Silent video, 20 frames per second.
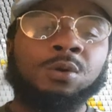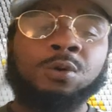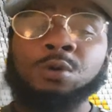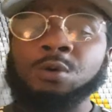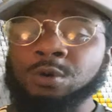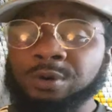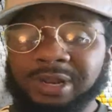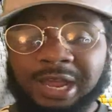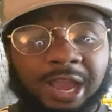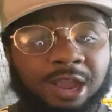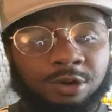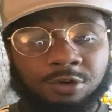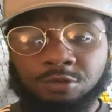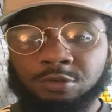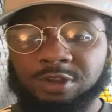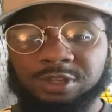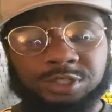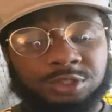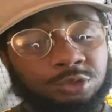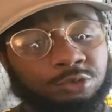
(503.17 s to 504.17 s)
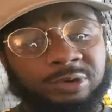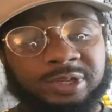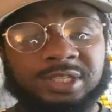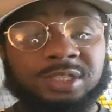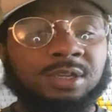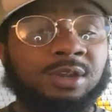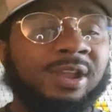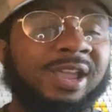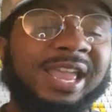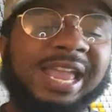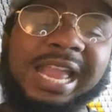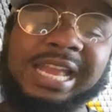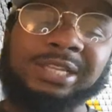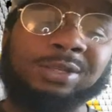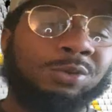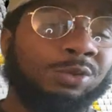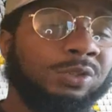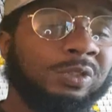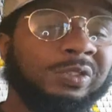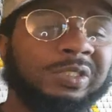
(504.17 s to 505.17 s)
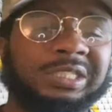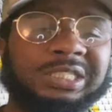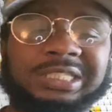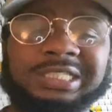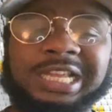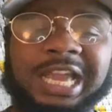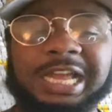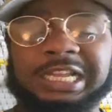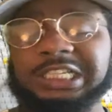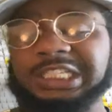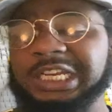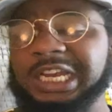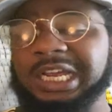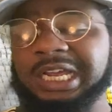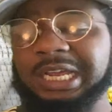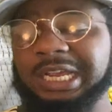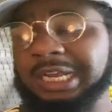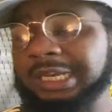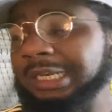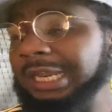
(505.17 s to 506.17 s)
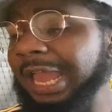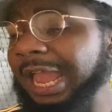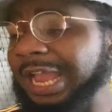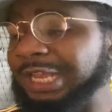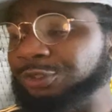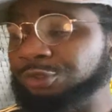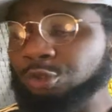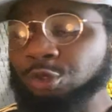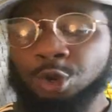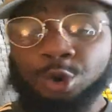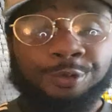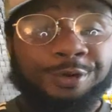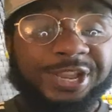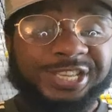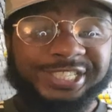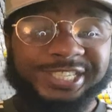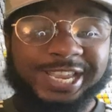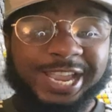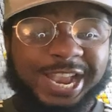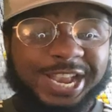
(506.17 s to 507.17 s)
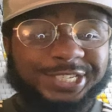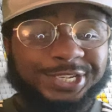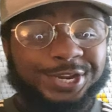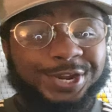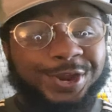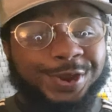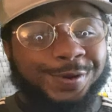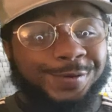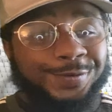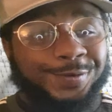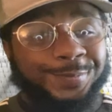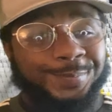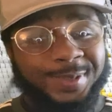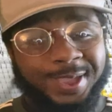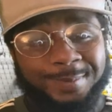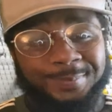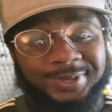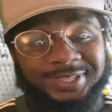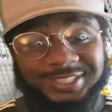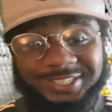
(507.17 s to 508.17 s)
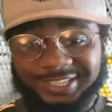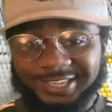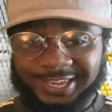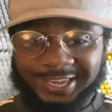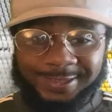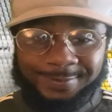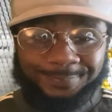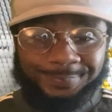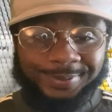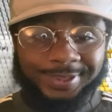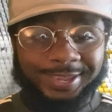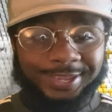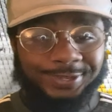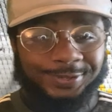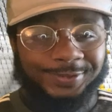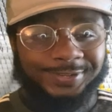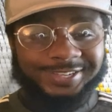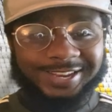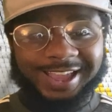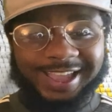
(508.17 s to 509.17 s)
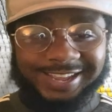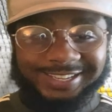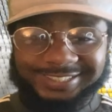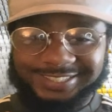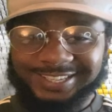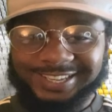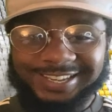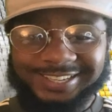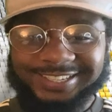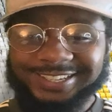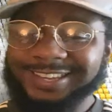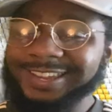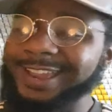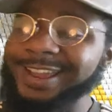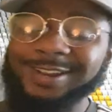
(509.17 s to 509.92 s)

All that across Twitter and also the Snapchat. And as always, guys, remember to keep it united.